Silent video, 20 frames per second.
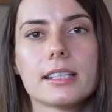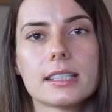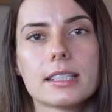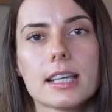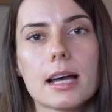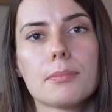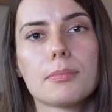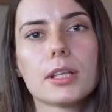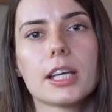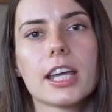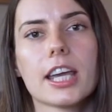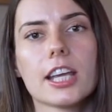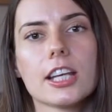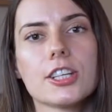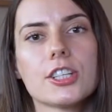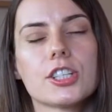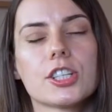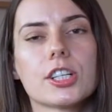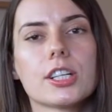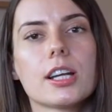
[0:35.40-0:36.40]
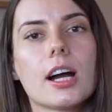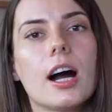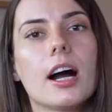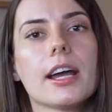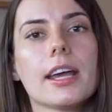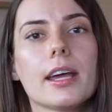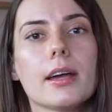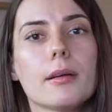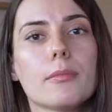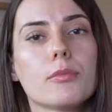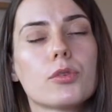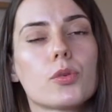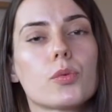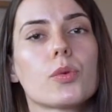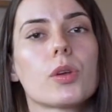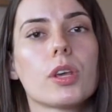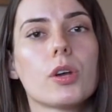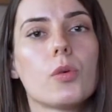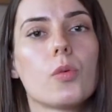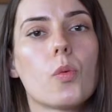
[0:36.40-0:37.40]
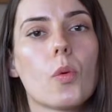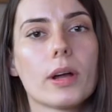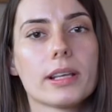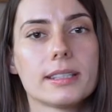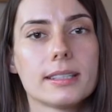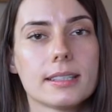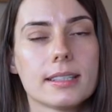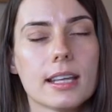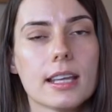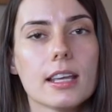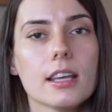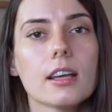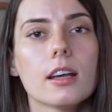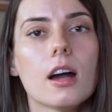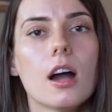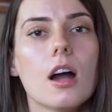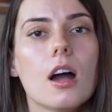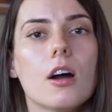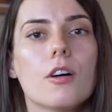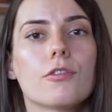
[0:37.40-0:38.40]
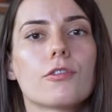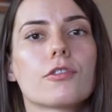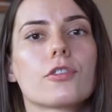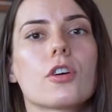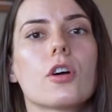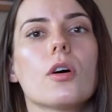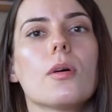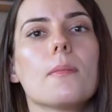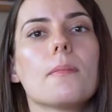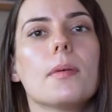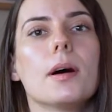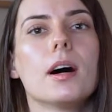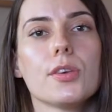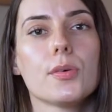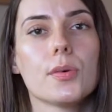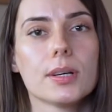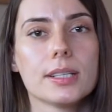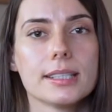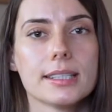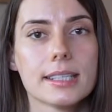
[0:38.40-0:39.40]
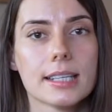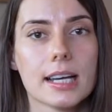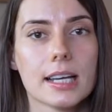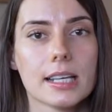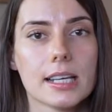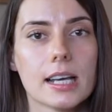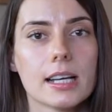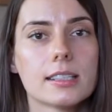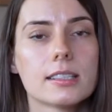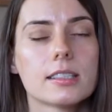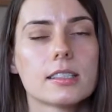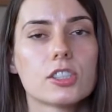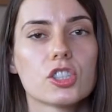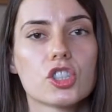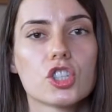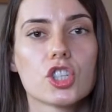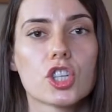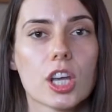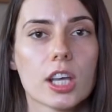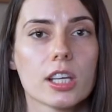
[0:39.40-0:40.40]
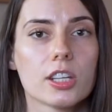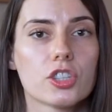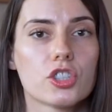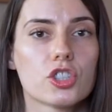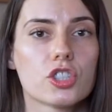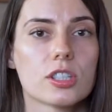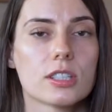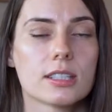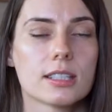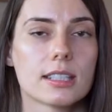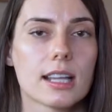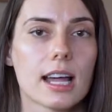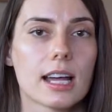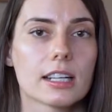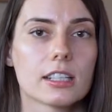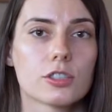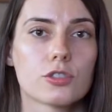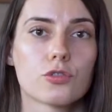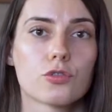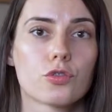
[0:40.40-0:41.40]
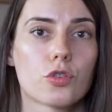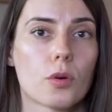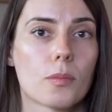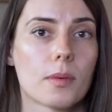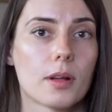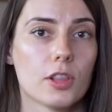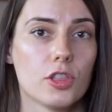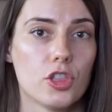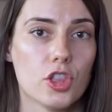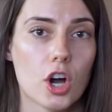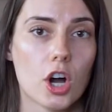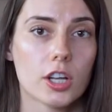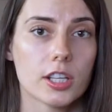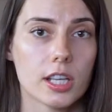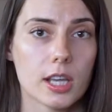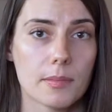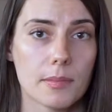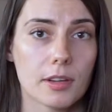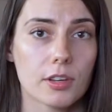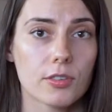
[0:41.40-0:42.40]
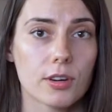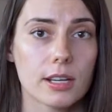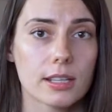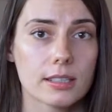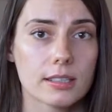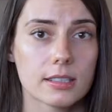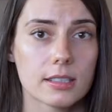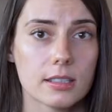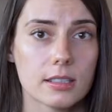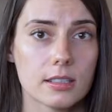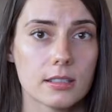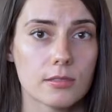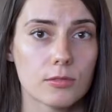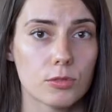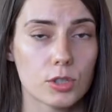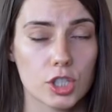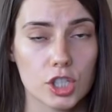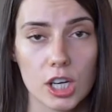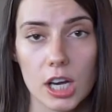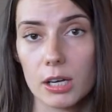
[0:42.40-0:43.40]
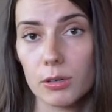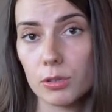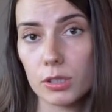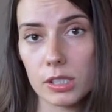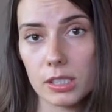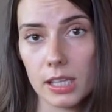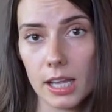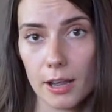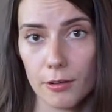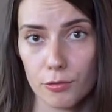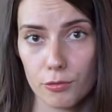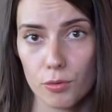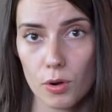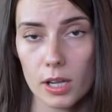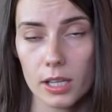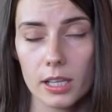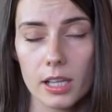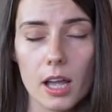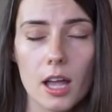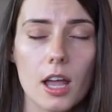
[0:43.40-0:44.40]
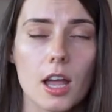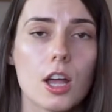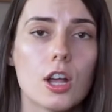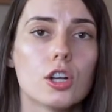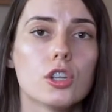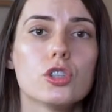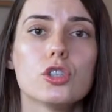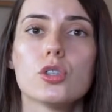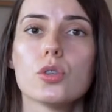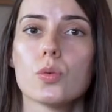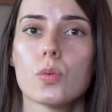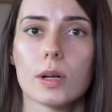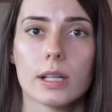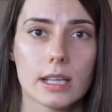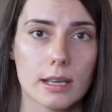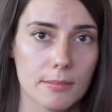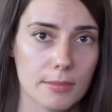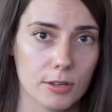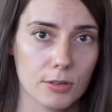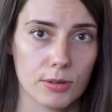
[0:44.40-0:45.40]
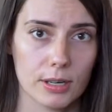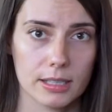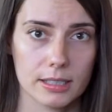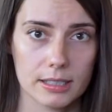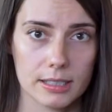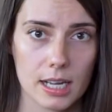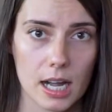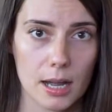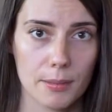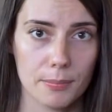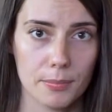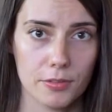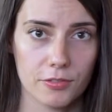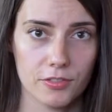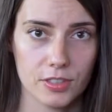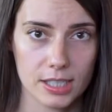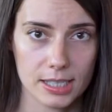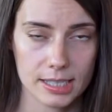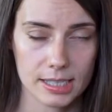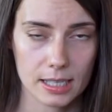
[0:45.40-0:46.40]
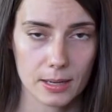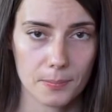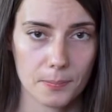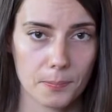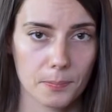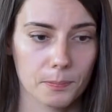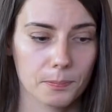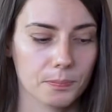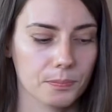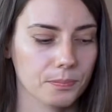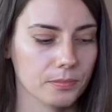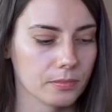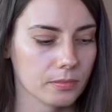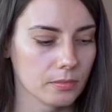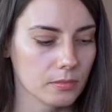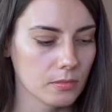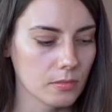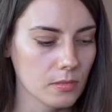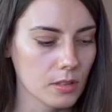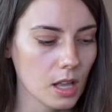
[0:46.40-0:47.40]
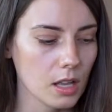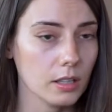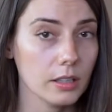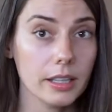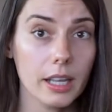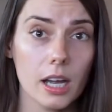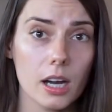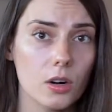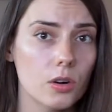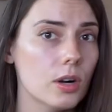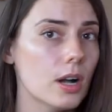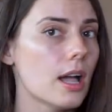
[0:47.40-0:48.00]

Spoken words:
this application, I am requesting from USCIS to change the status from a non-immigrant, which I was an F1, to an immigrant type of visa. Now,